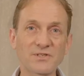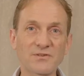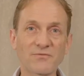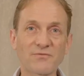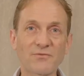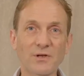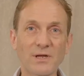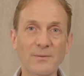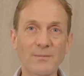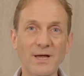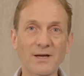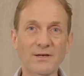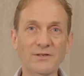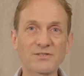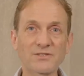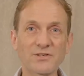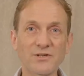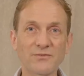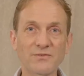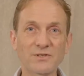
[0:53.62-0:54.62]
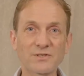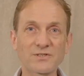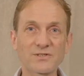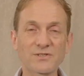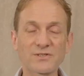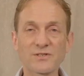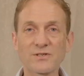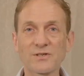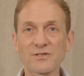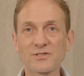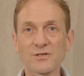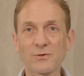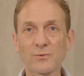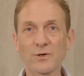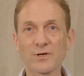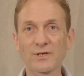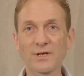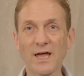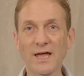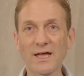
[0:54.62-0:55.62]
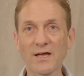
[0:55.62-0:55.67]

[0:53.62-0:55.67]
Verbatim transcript: as a fully managed service. So we're an